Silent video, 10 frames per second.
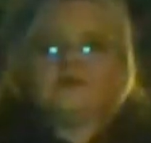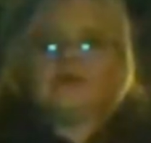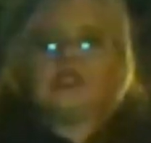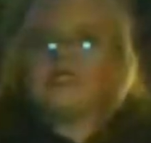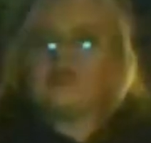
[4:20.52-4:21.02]

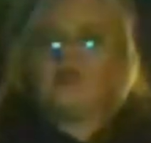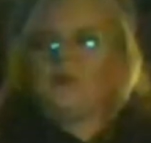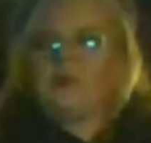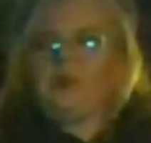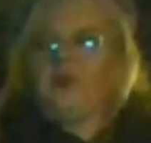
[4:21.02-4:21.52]
This
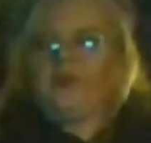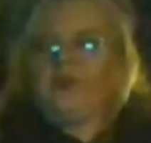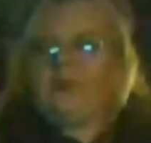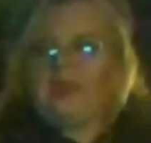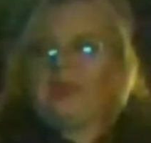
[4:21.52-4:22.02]
cannot be
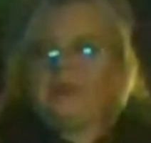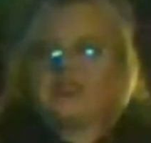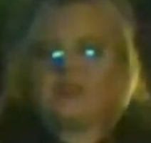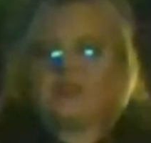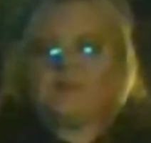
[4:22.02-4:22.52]
proven and may be just